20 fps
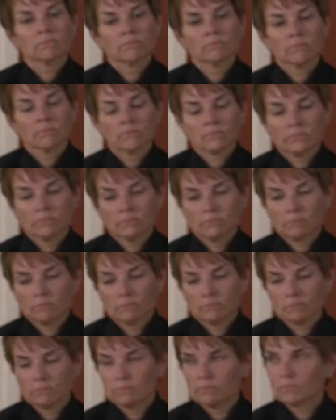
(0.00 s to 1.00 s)

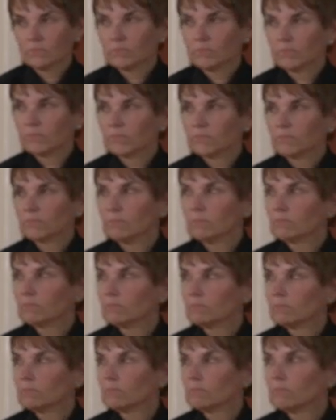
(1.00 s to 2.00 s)

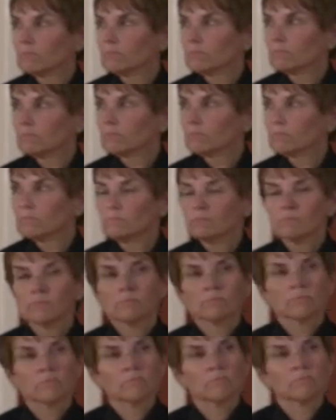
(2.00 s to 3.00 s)

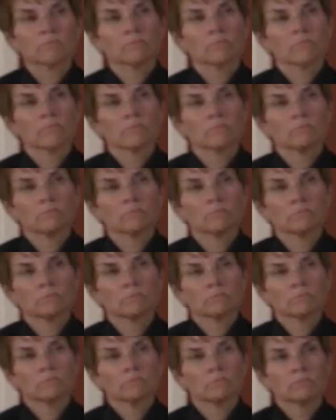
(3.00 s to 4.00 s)

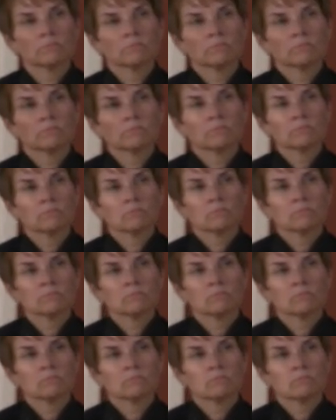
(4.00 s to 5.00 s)

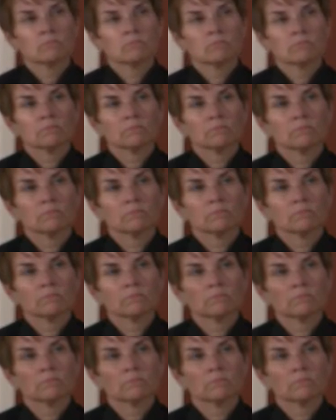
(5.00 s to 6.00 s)

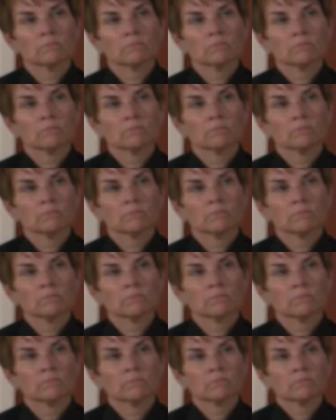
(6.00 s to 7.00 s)

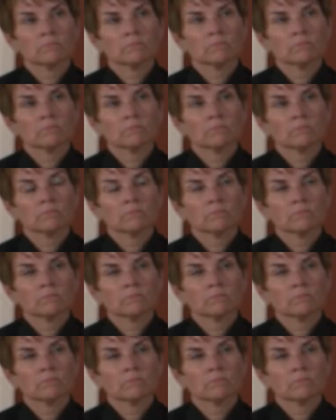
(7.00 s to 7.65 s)
No words are spoken by the person on screen.